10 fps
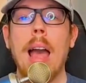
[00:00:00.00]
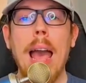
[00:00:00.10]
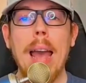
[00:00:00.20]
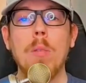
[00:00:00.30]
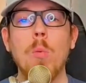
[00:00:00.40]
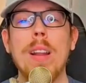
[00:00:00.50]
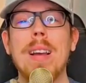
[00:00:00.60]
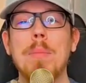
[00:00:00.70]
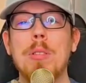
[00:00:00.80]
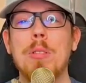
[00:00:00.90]
And when it
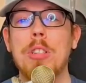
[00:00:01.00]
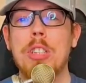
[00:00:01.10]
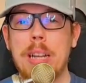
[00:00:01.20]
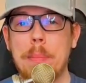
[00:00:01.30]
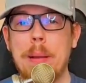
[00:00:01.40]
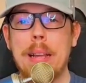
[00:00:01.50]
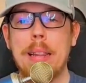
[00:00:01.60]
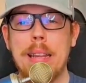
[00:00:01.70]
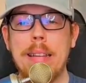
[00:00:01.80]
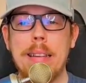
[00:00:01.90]
comes to shipping
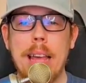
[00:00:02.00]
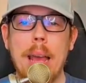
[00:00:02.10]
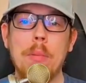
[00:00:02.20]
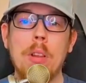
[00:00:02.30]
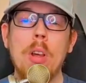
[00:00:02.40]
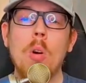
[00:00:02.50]
these games,